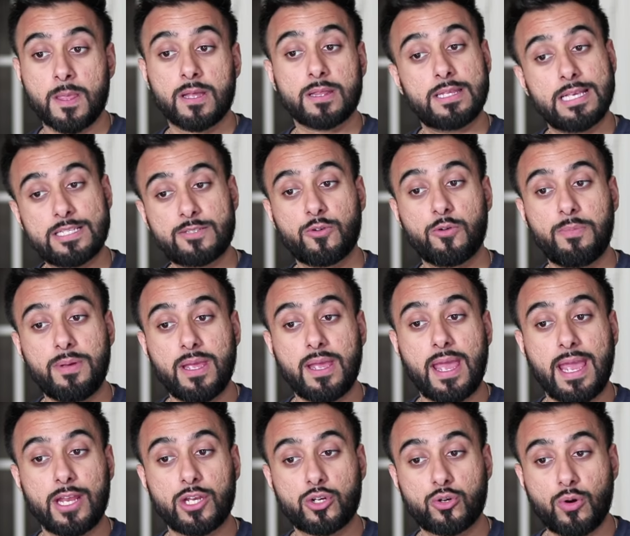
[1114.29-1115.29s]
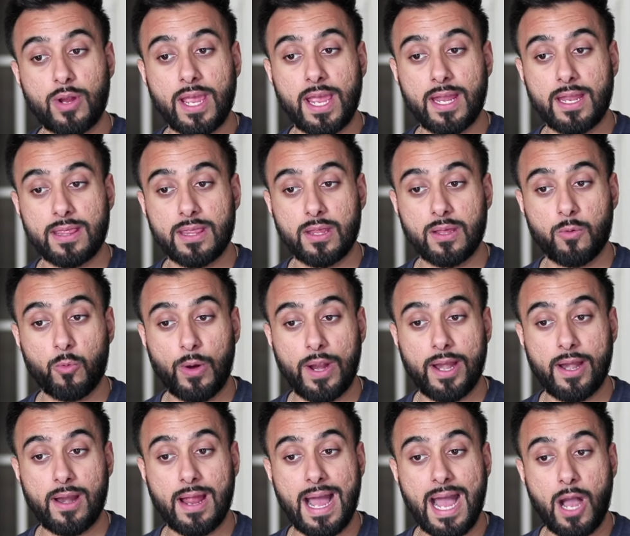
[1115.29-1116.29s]
This would be a trade
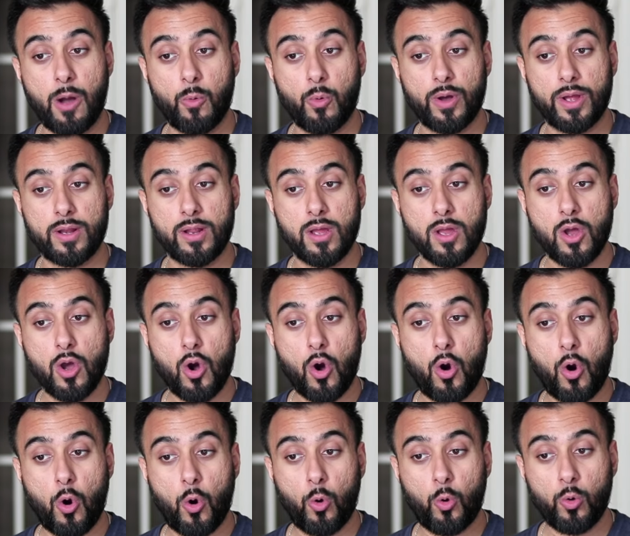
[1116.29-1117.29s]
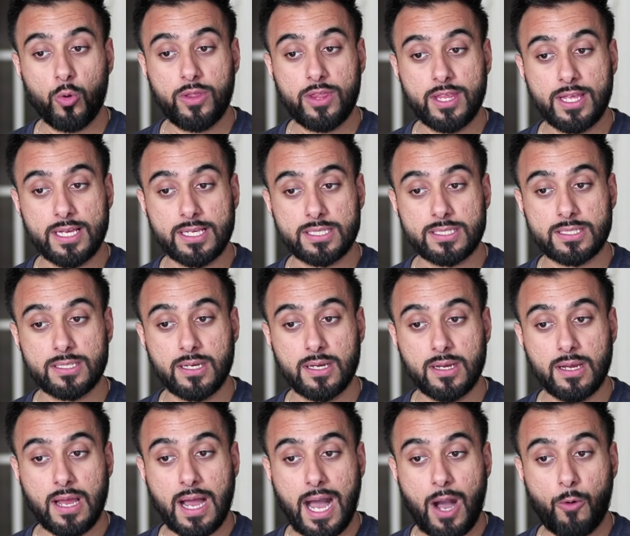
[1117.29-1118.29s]
where I would hold this,
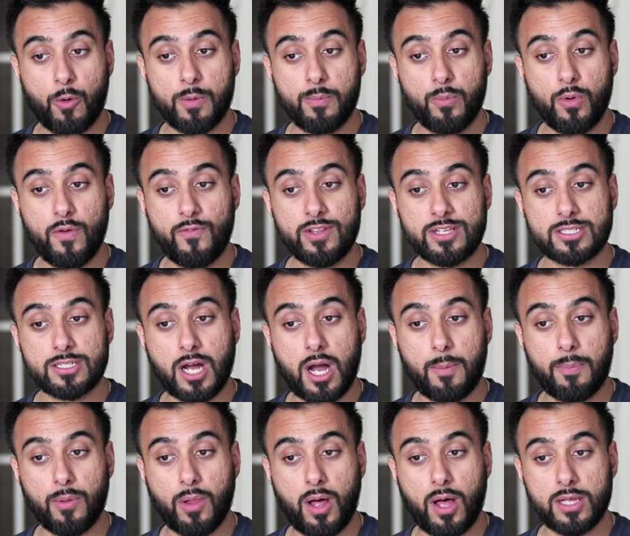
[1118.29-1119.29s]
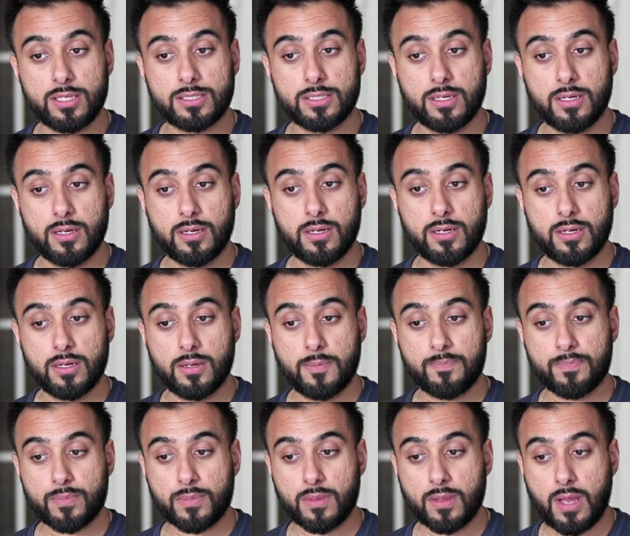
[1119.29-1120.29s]
I would move the stop loss,
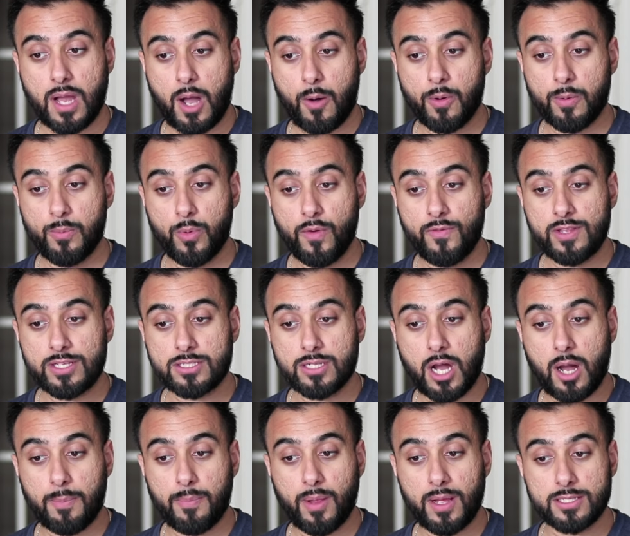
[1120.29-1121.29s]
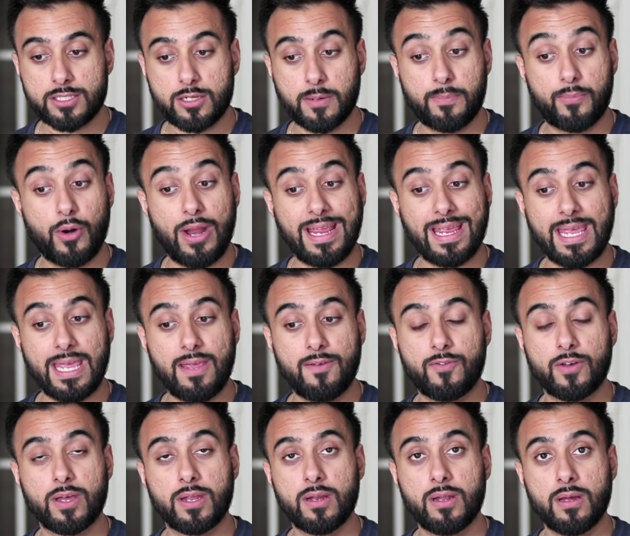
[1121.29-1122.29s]
to break
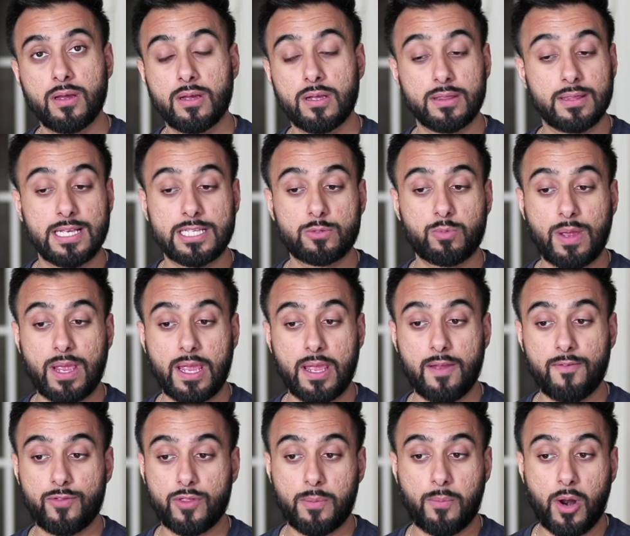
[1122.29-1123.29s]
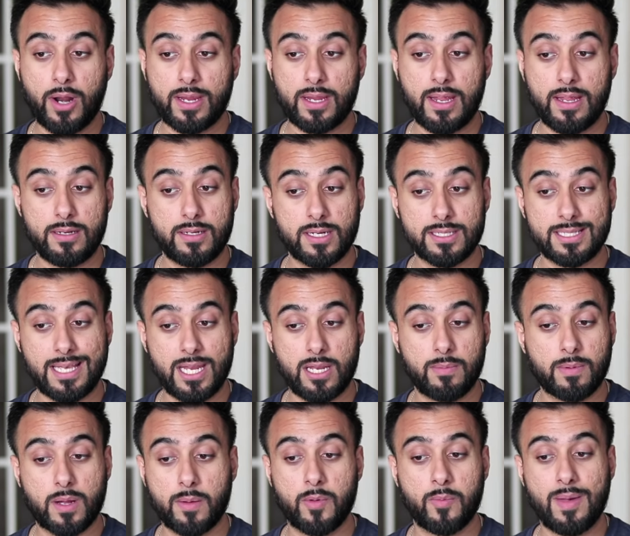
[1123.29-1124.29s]
even. This way, if the market does end
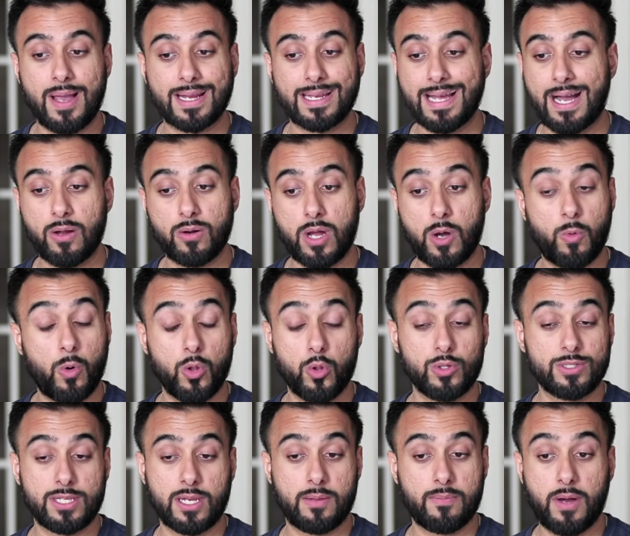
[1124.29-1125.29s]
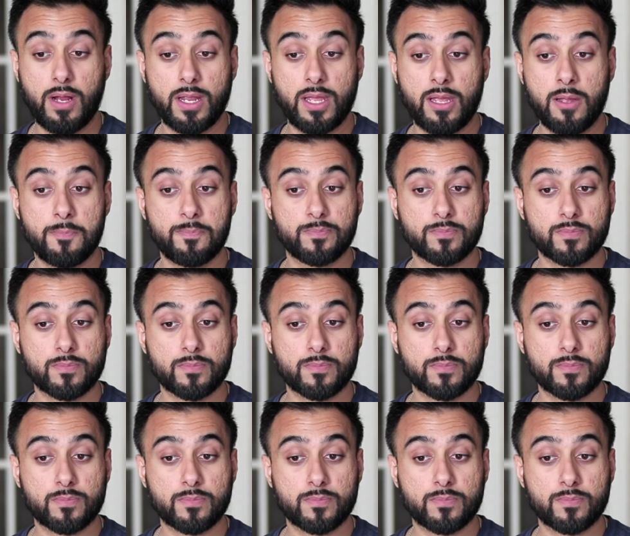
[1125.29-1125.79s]
up coming back down, I won't lose any money.